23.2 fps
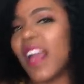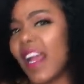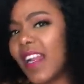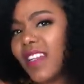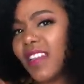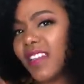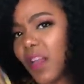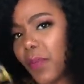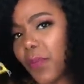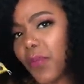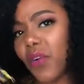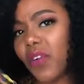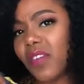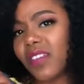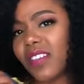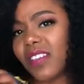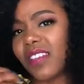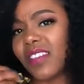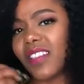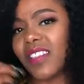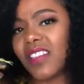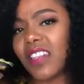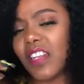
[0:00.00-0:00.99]
Learn in the
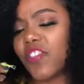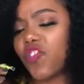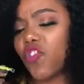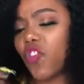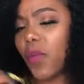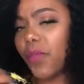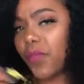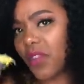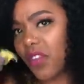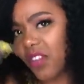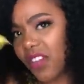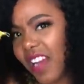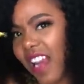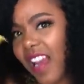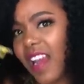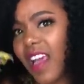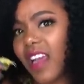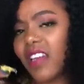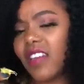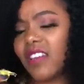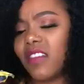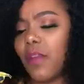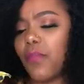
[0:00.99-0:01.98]
process. It's a job, you
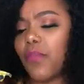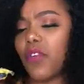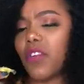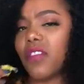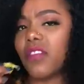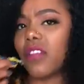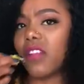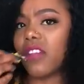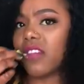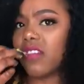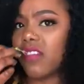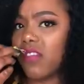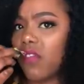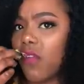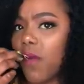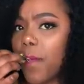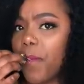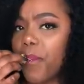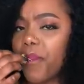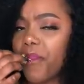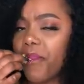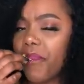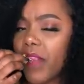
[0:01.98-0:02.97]
learn in the process, you
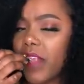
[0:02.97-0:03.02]
know.